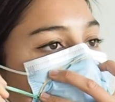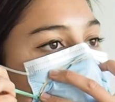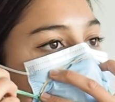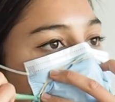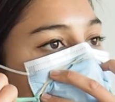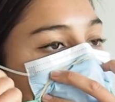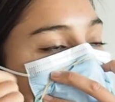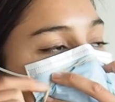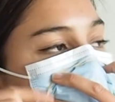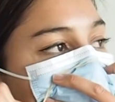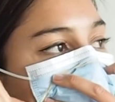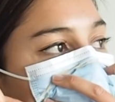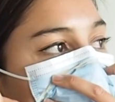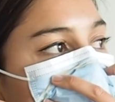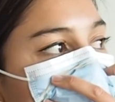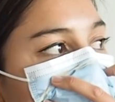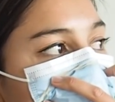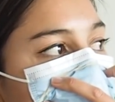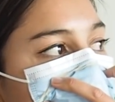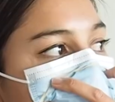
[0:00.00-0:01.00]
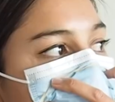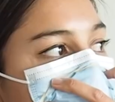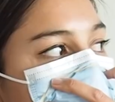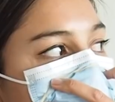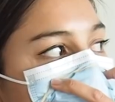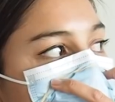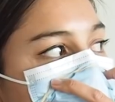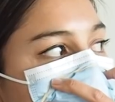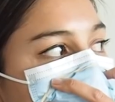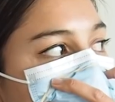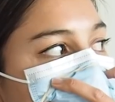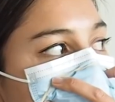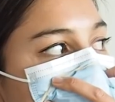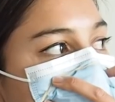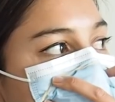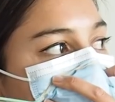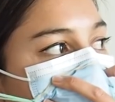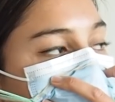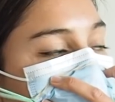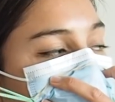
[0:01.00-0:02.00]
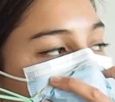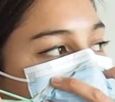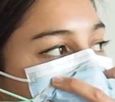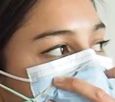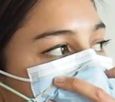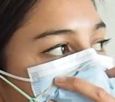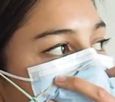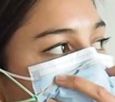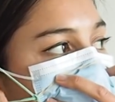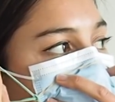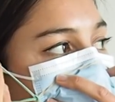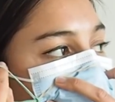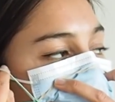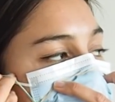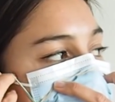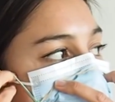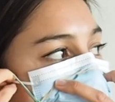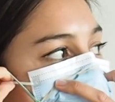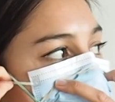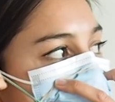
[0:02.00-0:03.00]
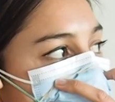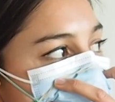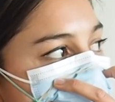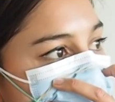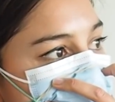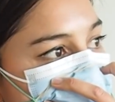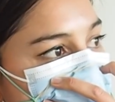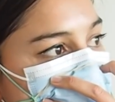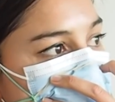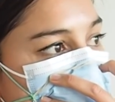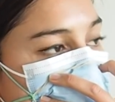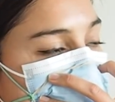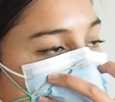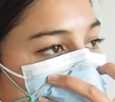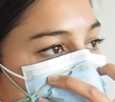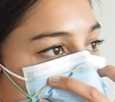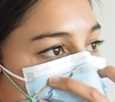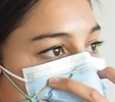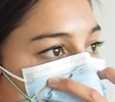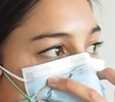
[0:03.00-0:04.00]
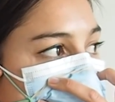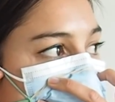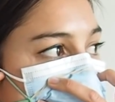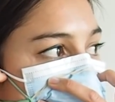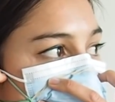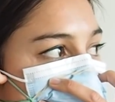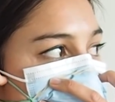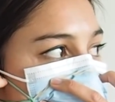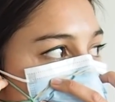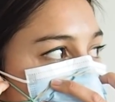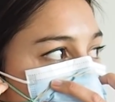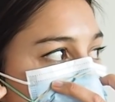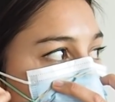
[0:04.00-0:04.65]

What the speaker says: Nobody speaks.